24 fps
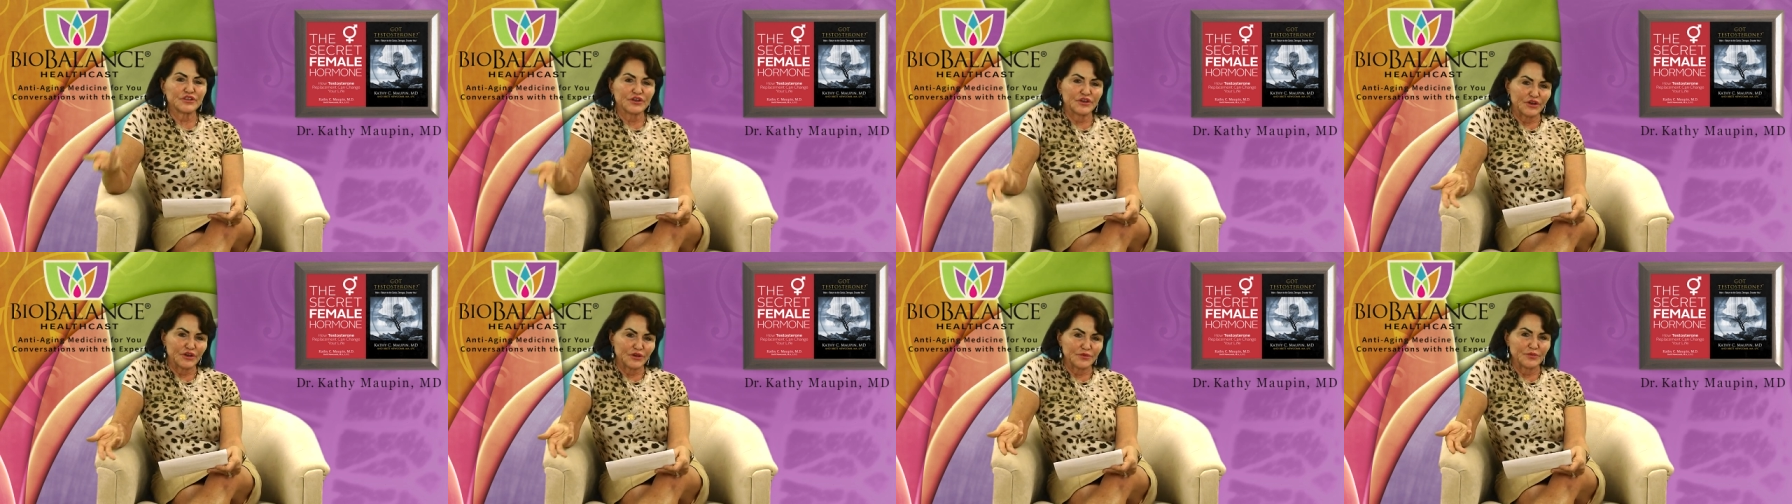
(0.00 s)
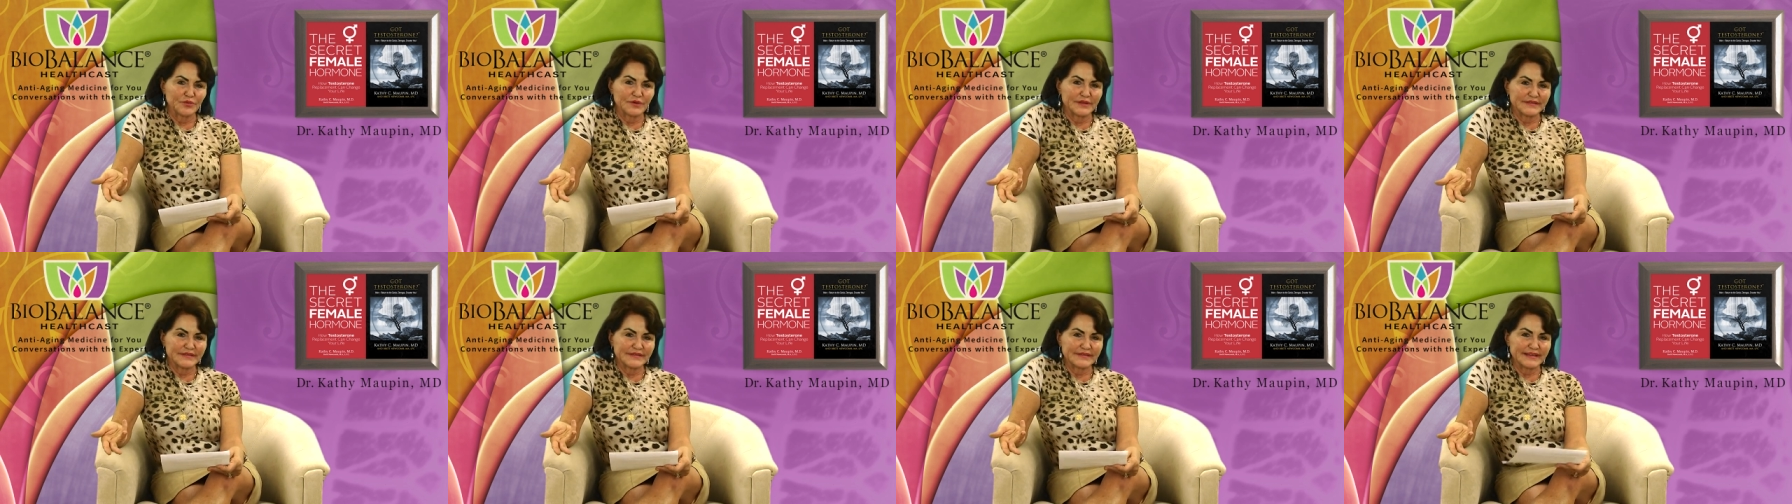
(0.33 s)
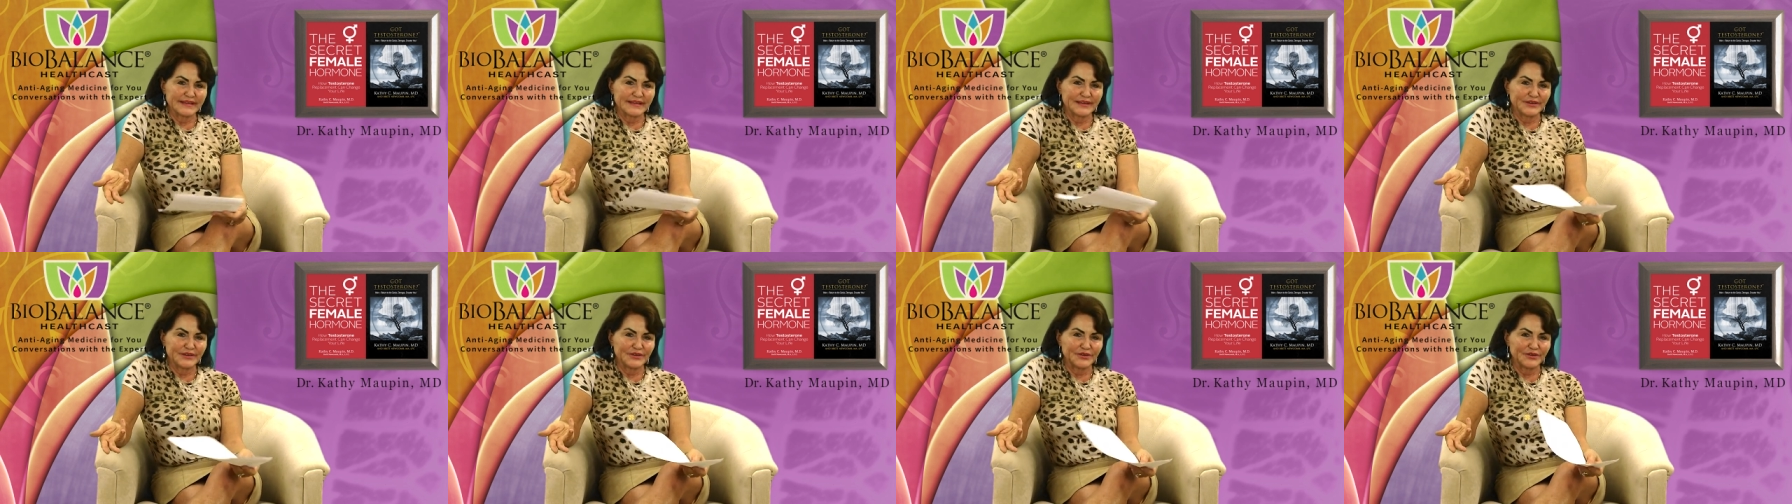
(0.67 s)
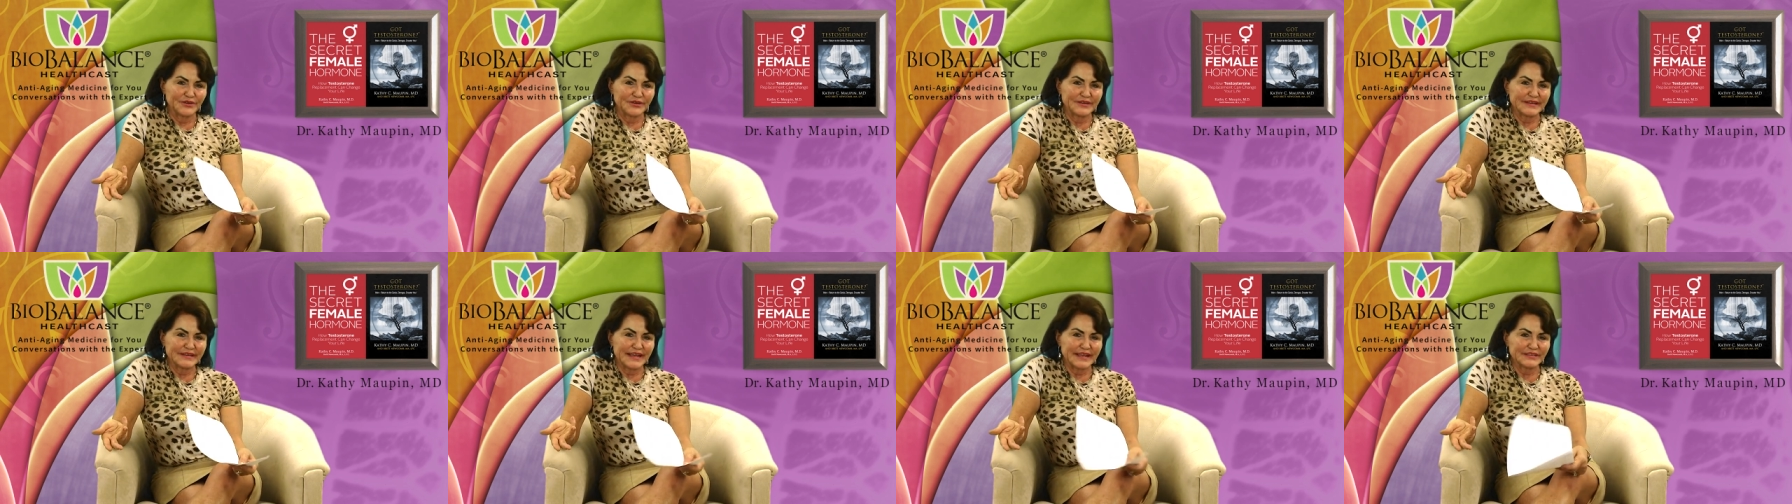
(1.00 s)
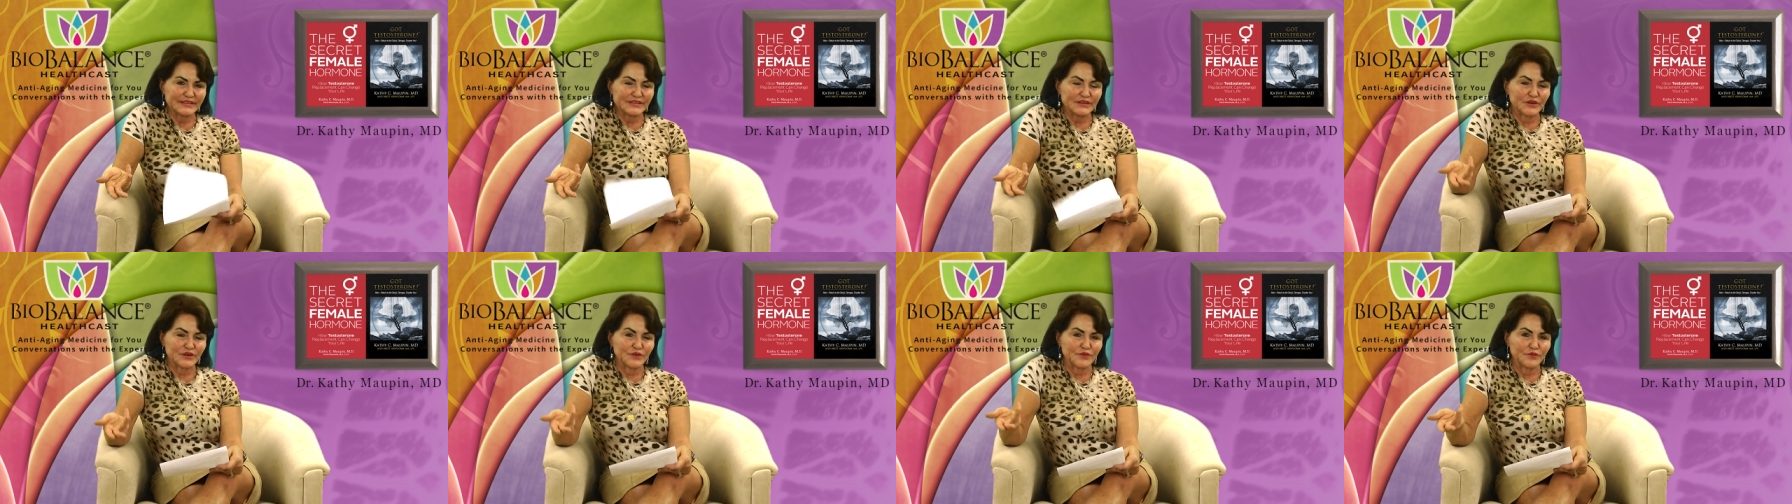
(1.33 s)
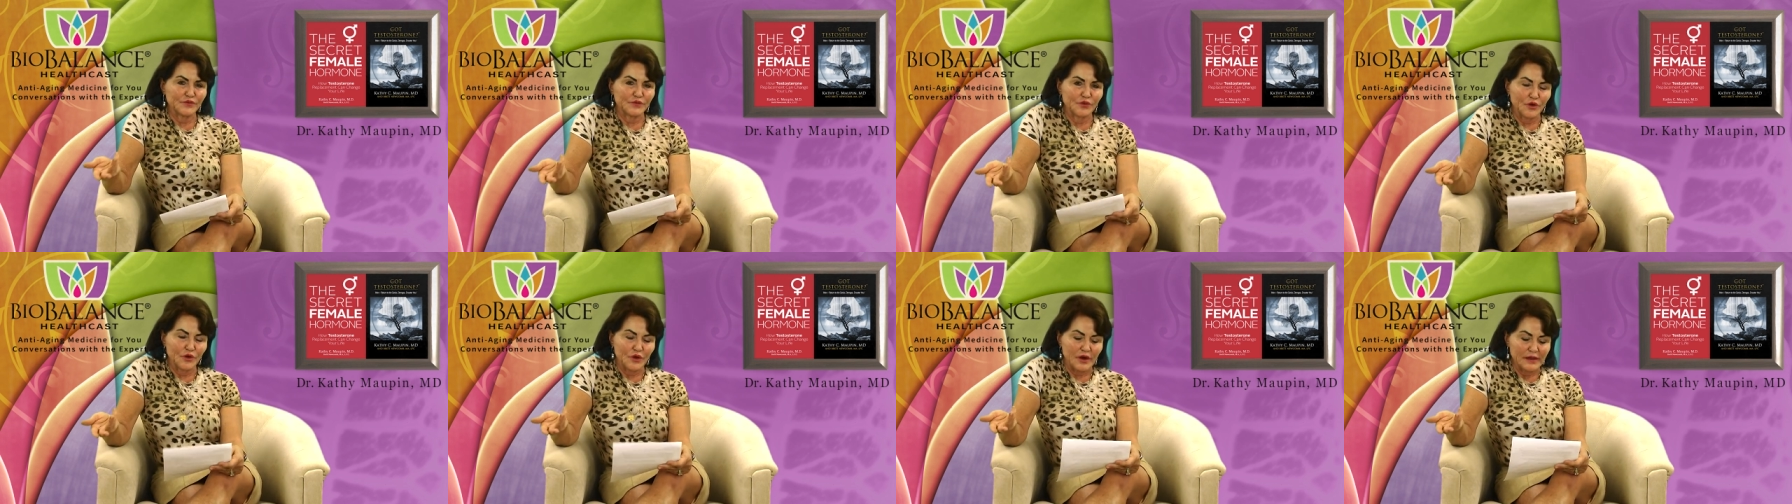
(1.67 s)
good ones in your intestinal
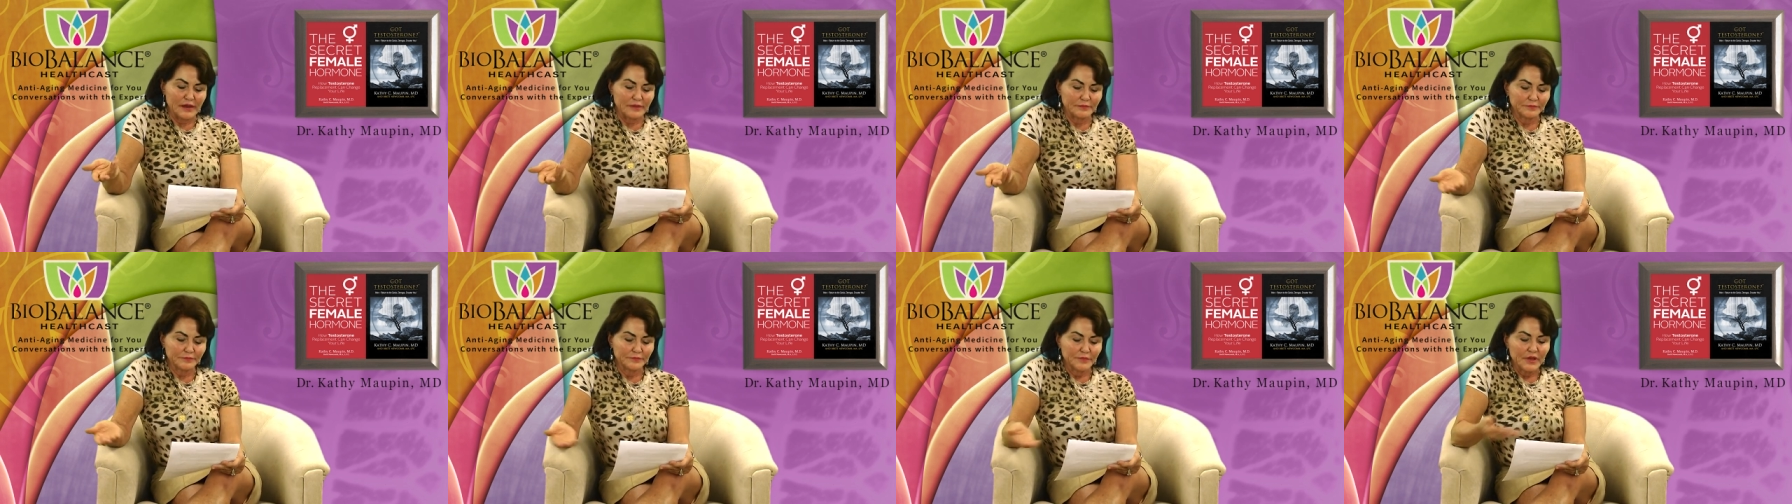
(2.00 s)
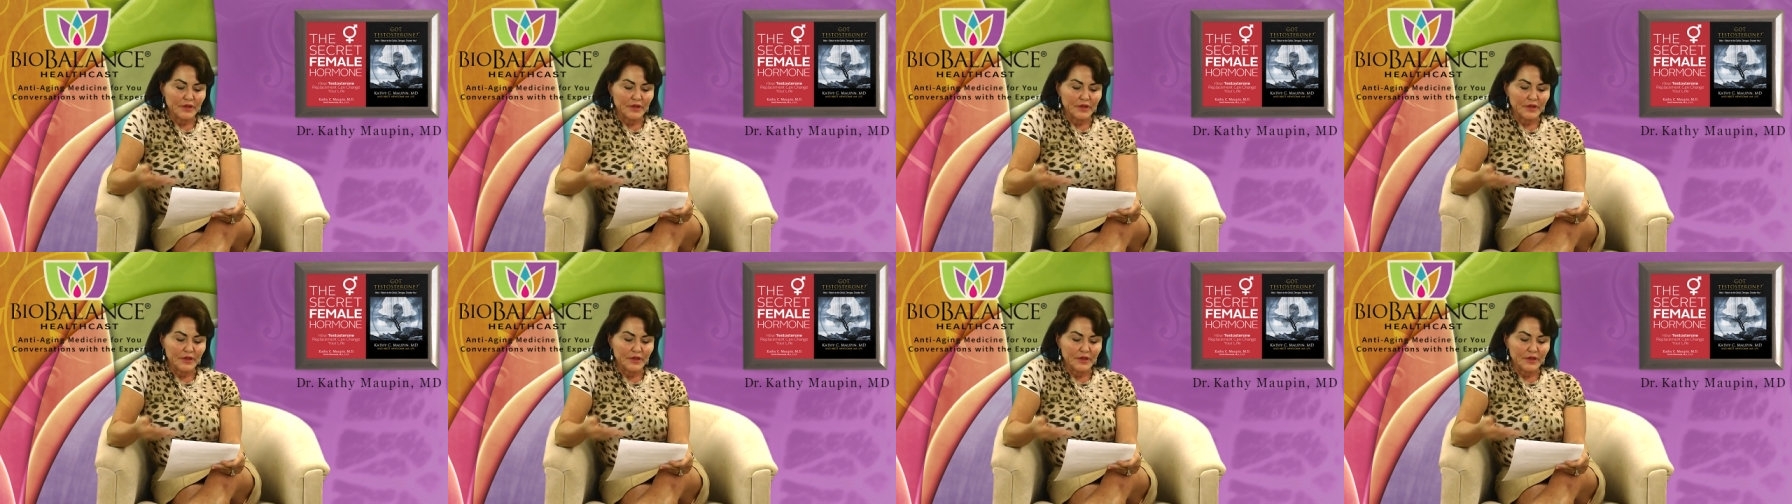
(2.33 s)
flora.